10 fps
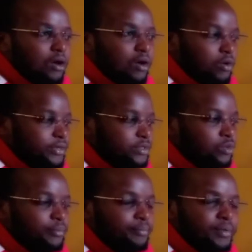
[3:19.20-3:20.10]
or it
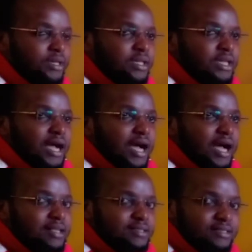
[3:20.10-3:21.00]
could be
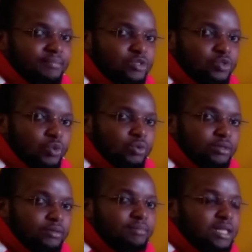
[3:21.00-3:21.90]
a semitone,
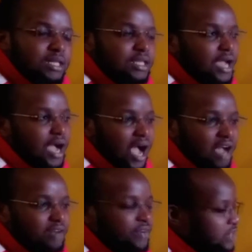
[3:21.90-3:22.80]
meaning
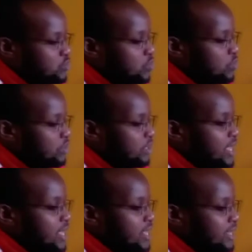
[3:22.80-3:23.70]
half a tone.
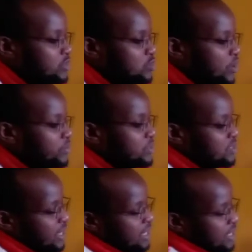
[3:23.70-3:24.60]
That is why we
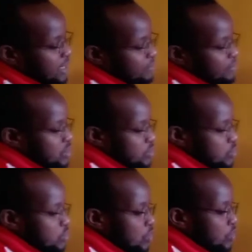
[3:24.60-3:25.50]
say
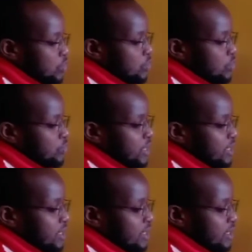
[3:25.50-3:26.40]
do,
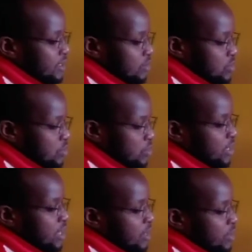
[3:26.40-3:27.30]
re, tone,
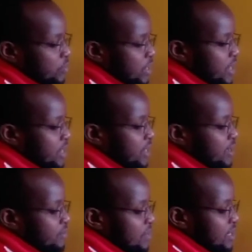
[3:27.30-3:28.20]
re,
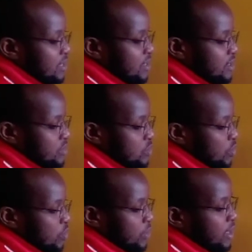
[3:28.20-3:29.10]
mi,
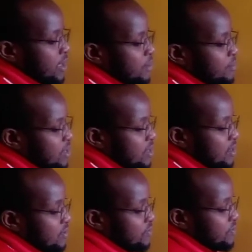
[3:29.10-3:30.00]
tone,
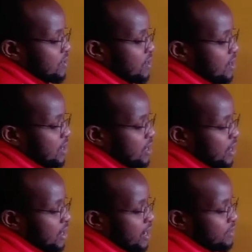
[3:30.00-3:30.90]
mi, fa,
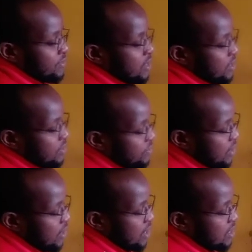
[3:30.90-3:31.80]
half,
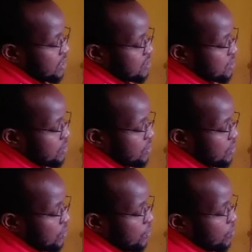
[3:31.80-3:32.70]
fa,
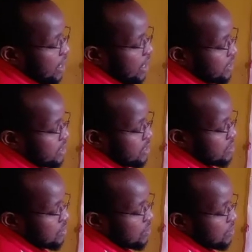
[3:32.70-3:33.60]
so, one,
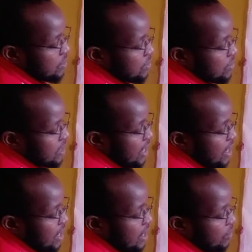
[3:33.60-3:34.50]
so,
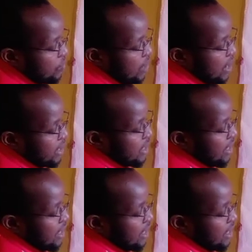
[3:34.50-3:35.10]
la, one,